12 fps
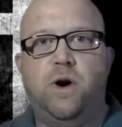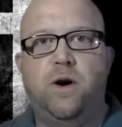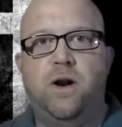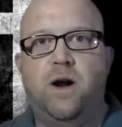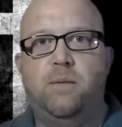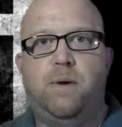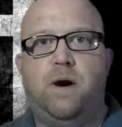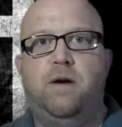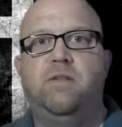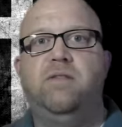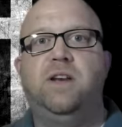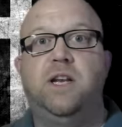are not
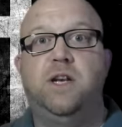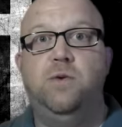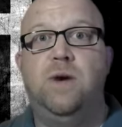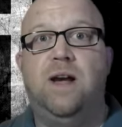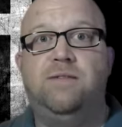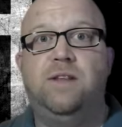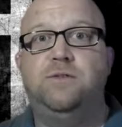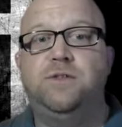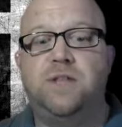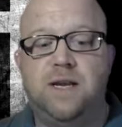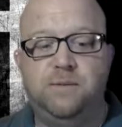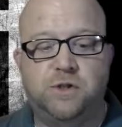perfect and you have those
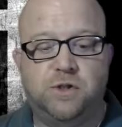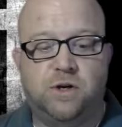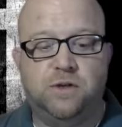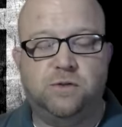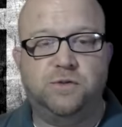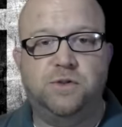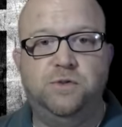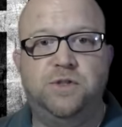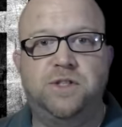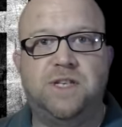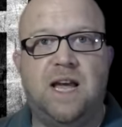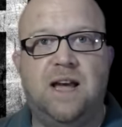same struggles. You
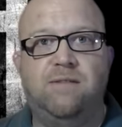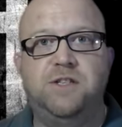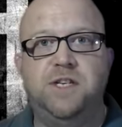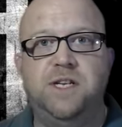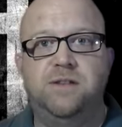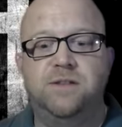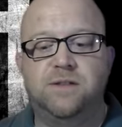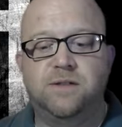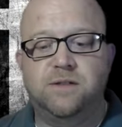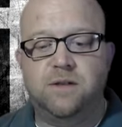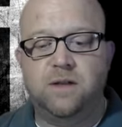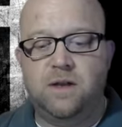just have
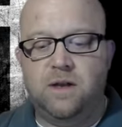Jesus.